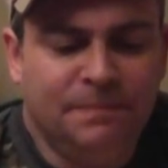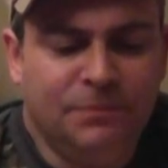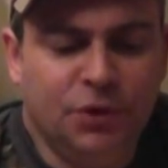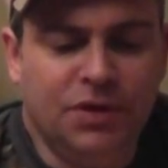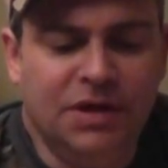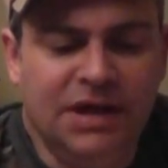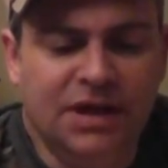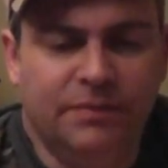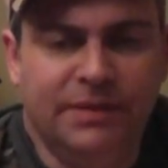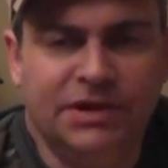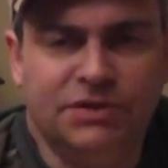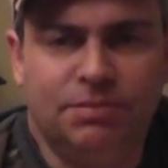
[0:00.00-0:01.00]
You can get
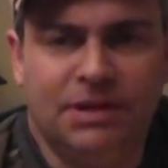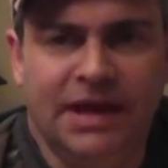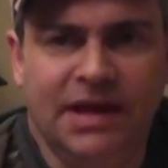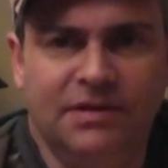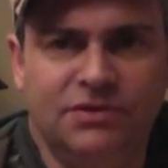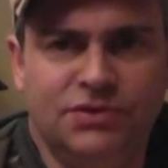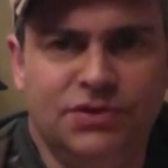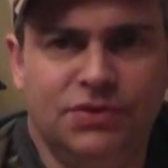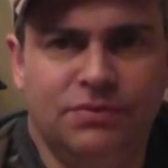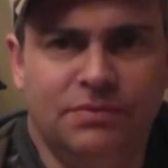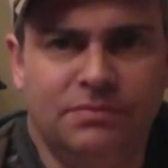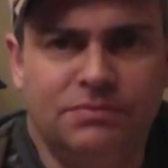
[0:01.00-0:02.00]
them in plain
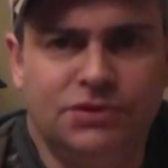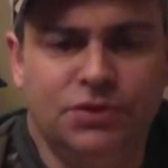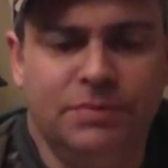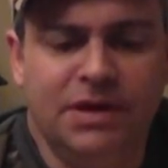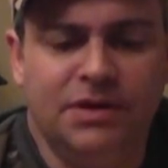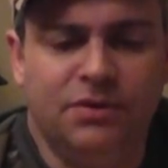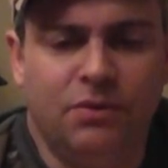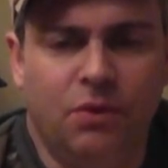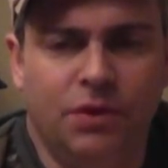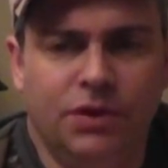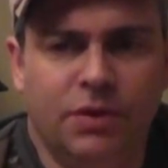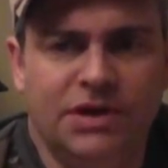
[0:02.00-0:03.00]
2 meter
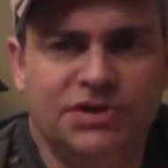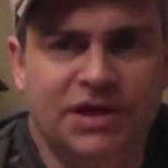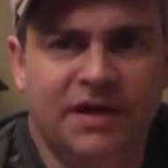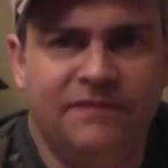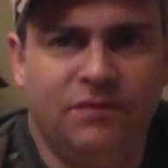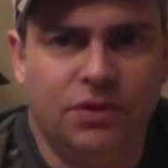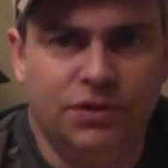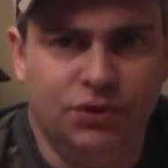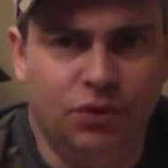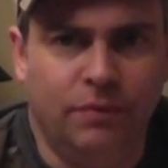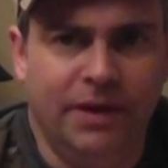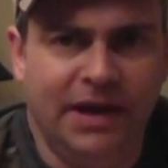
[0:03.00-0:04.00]
or UHF or
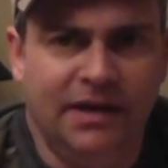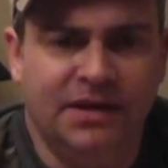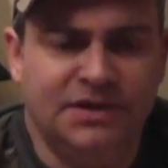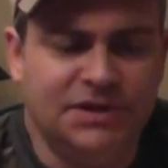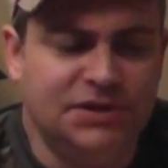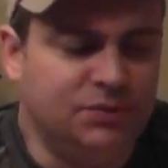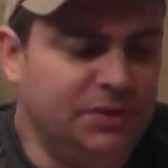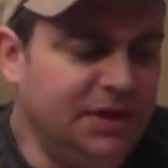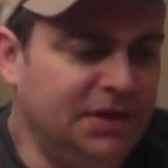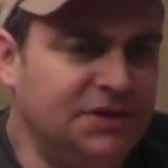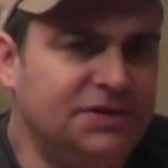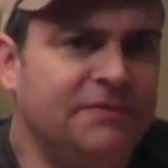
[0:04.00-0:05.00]
dual band, as this one
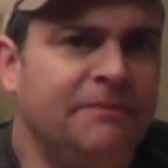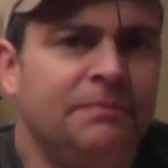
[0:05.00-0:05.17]
is.